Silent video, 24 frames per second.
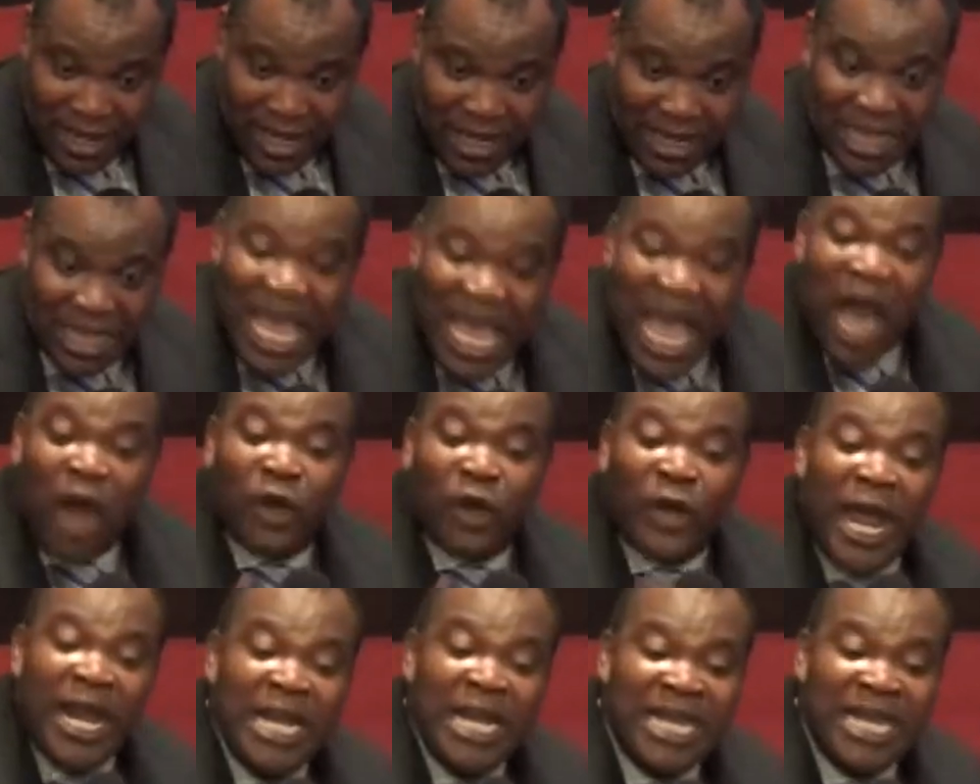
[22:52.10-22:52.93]
They are
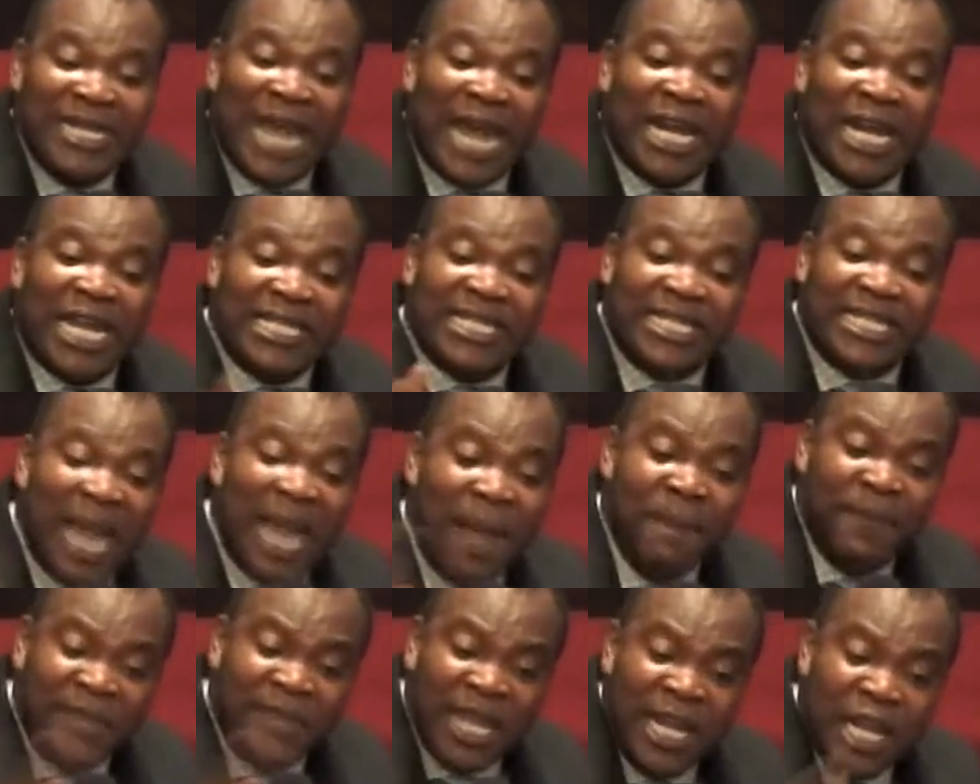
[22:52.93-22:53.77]
already, there is
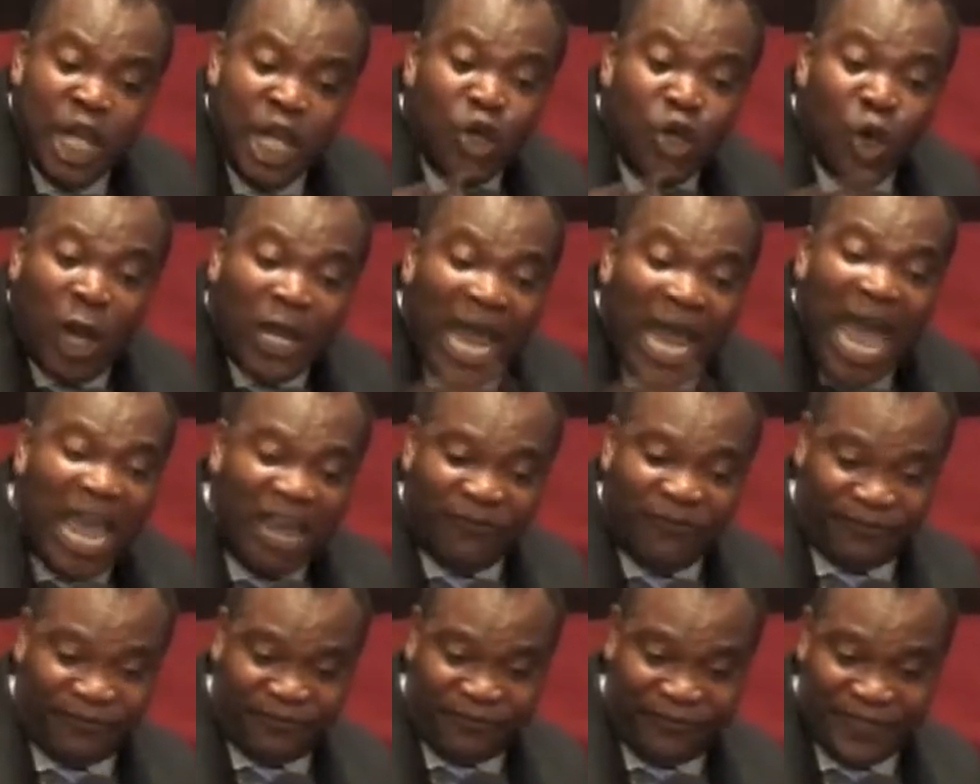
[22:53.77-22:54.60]
something in your
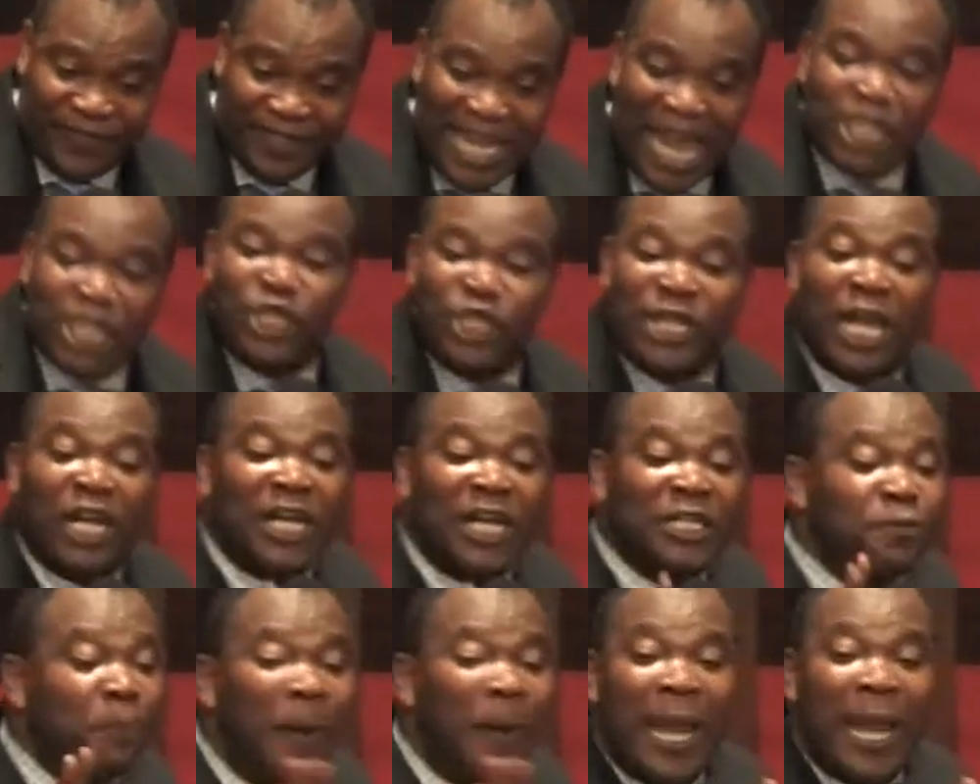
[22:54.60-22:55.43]
life that there
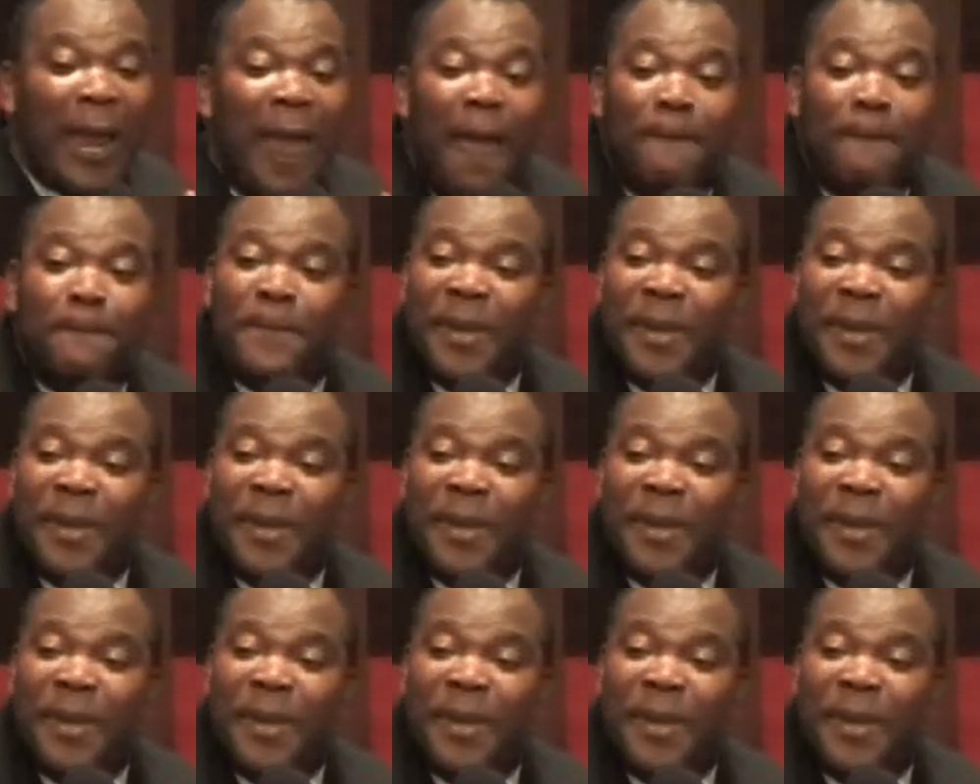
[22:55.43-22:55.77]
is that